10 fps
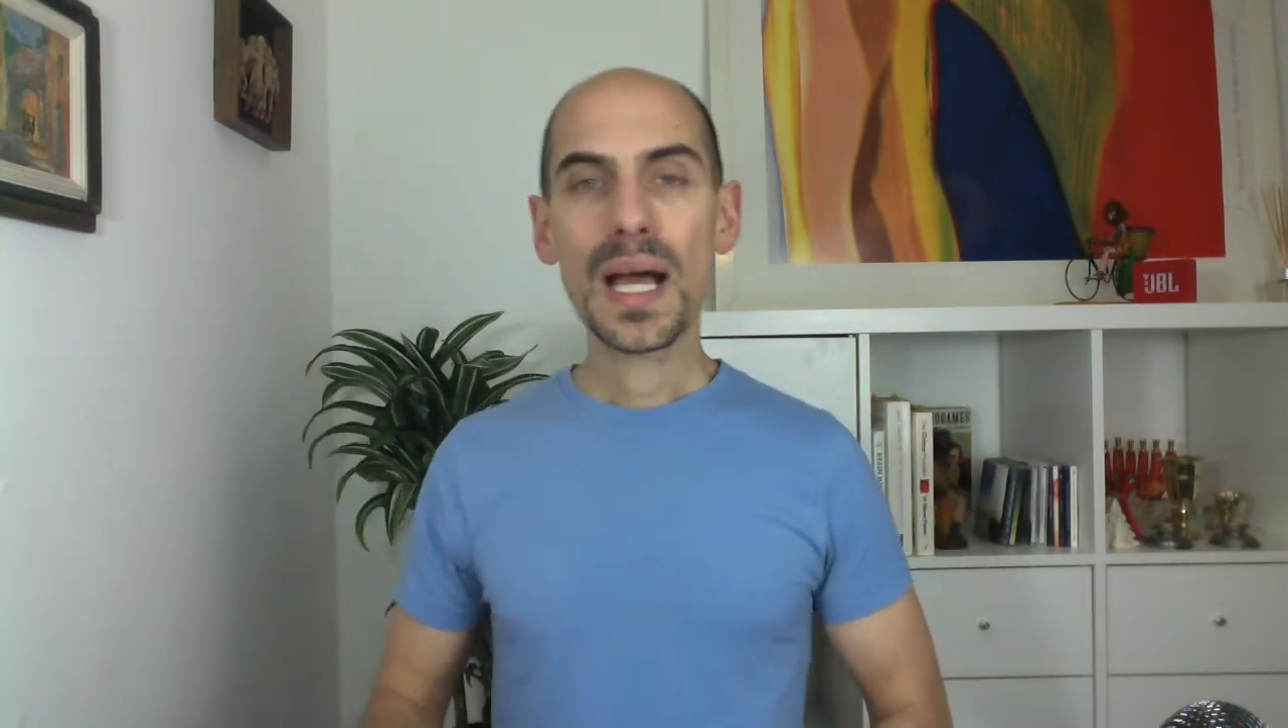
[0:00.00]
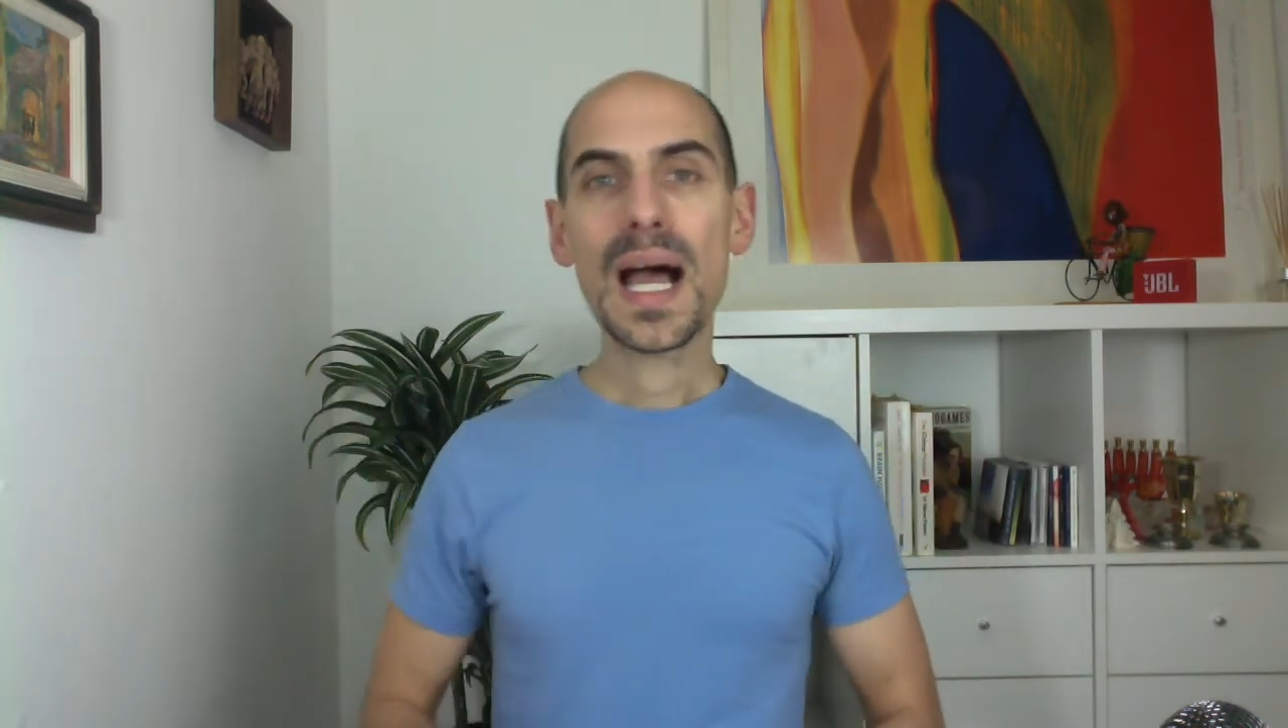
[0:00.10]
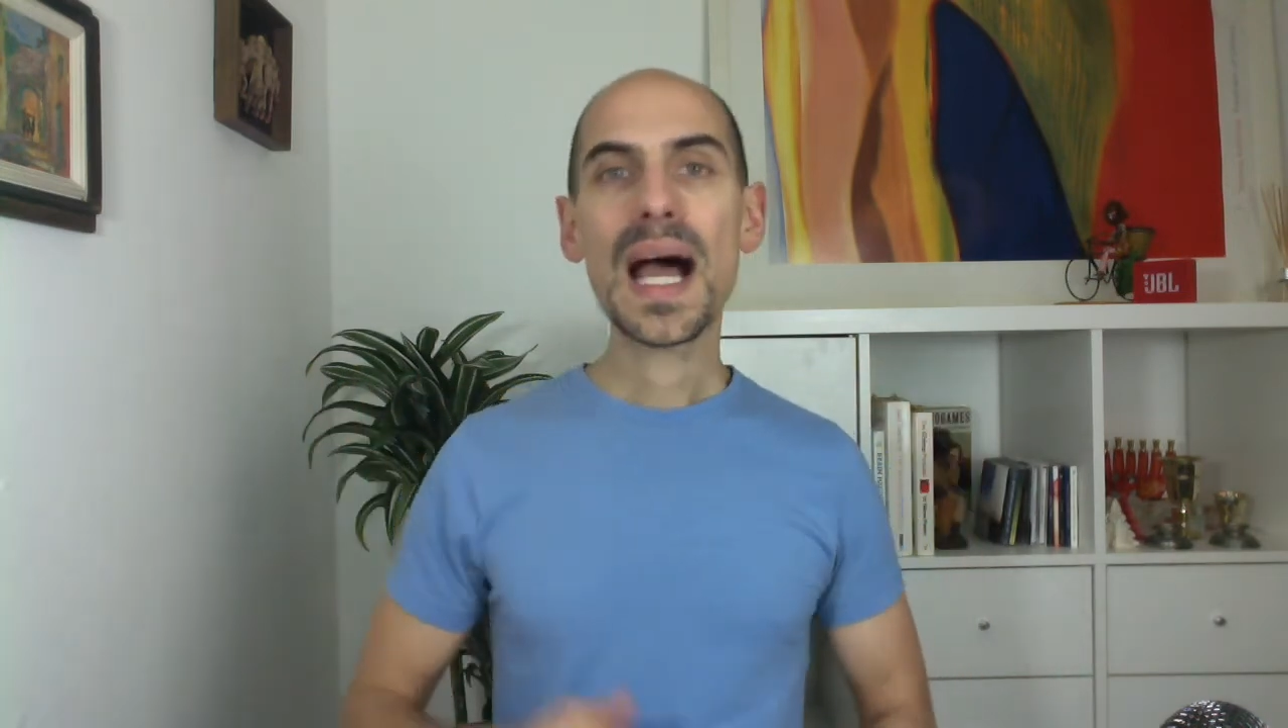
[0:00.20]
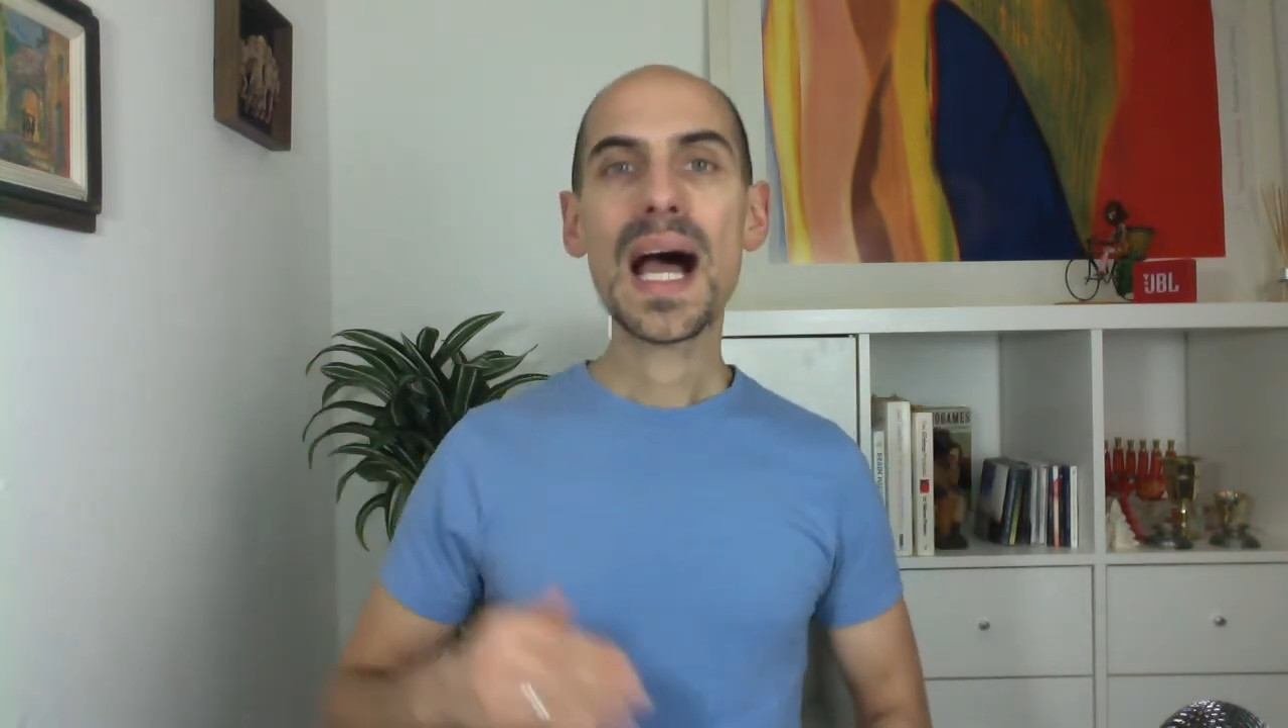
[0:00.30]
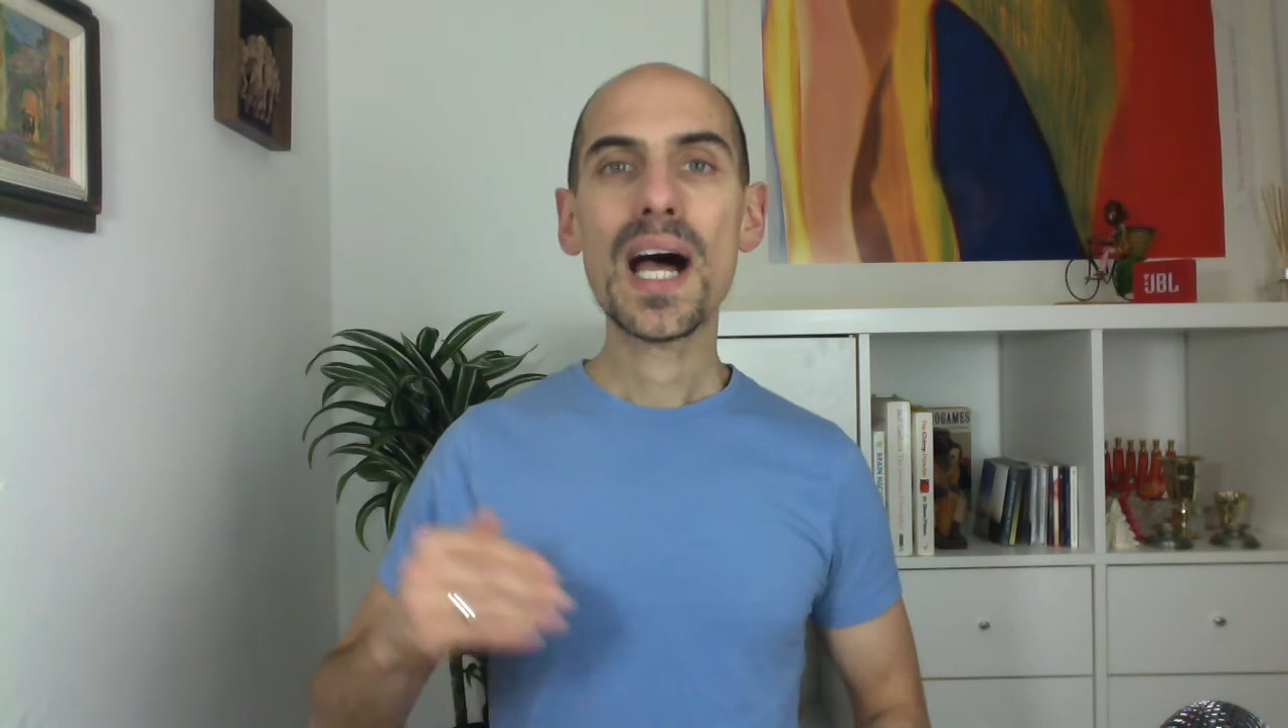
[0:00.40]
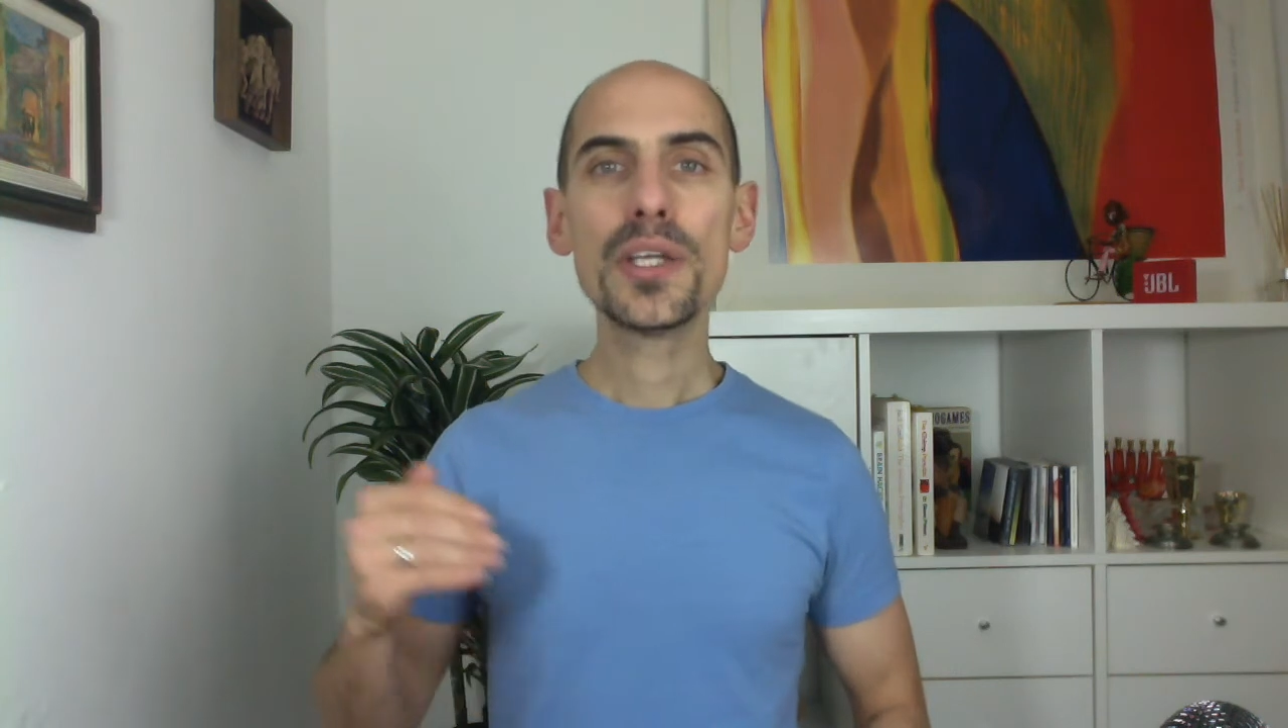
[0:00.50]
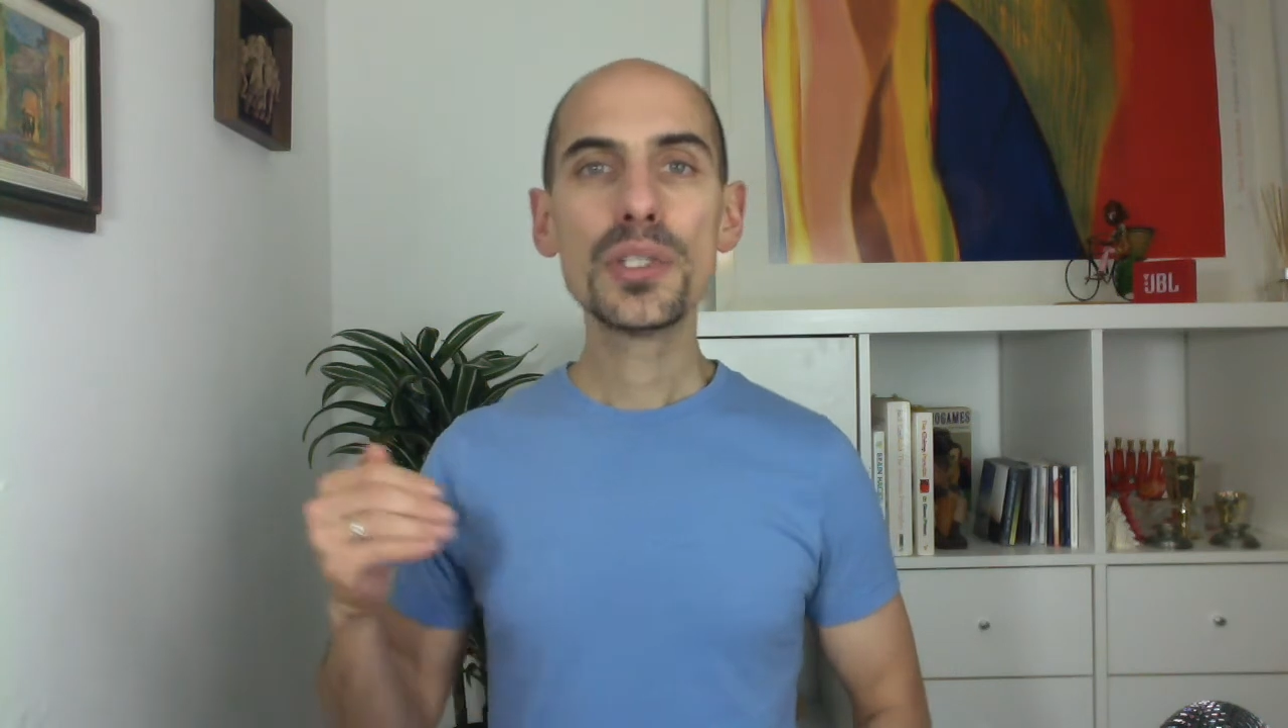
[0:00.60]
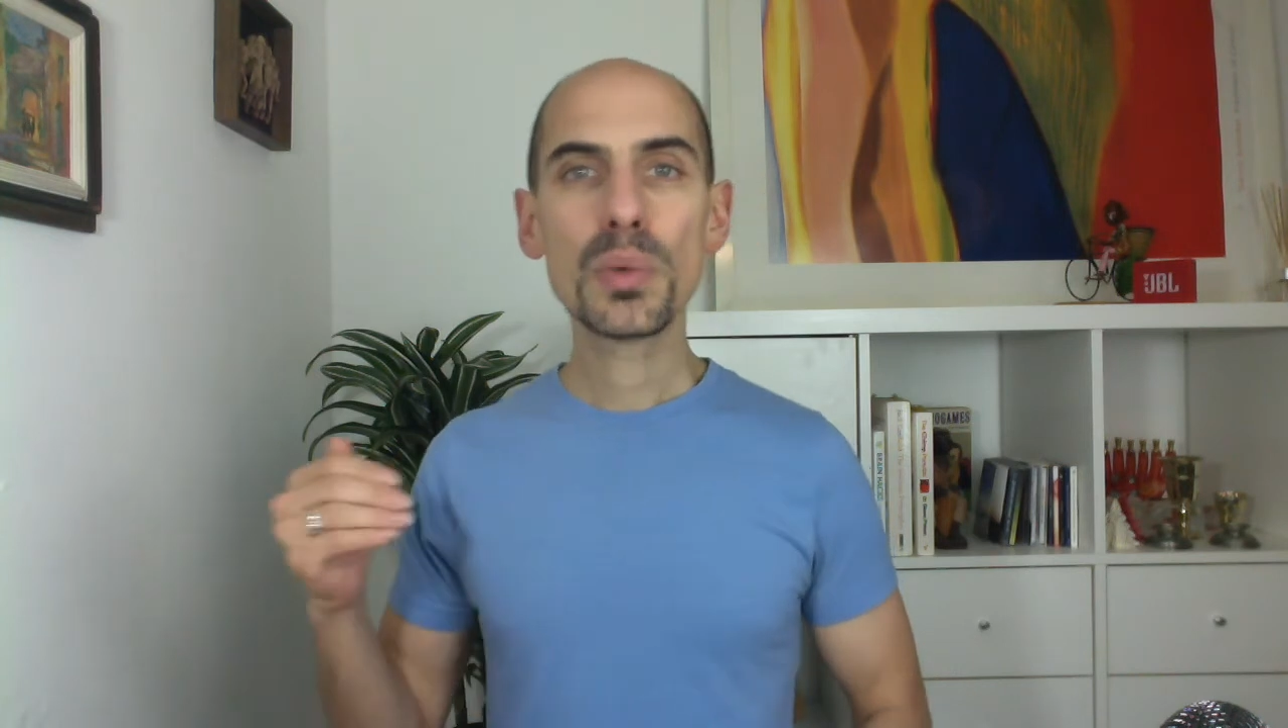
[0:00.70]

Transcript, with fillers: how you